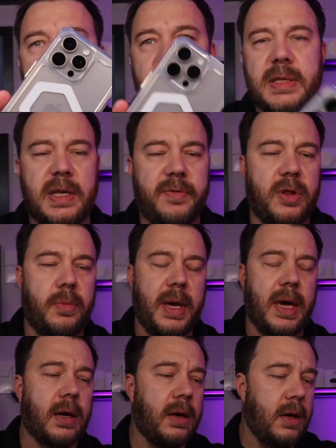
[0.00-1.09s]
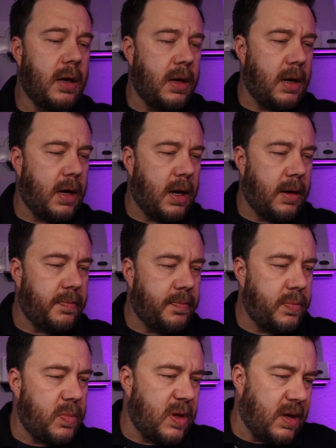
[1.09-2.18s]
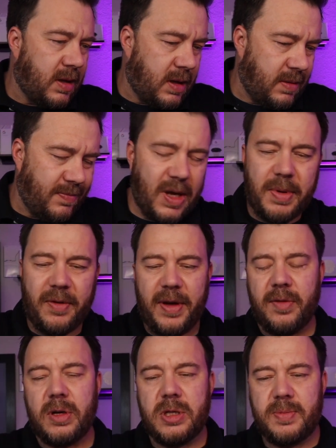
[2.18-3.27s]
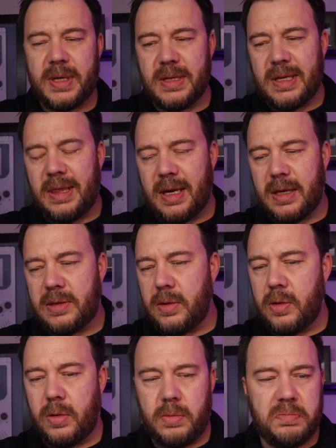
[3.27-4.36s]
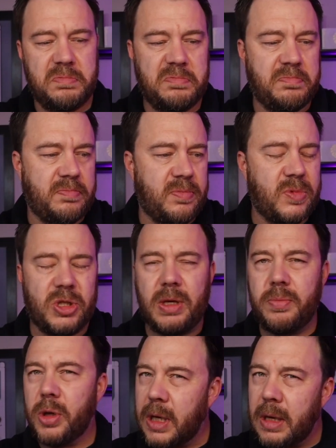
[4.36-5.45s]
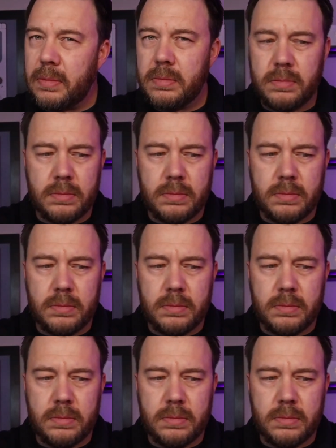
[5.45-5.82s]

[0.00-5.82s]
MagSafe on the back. Not my favorite, just because I think it's a little cheap looking.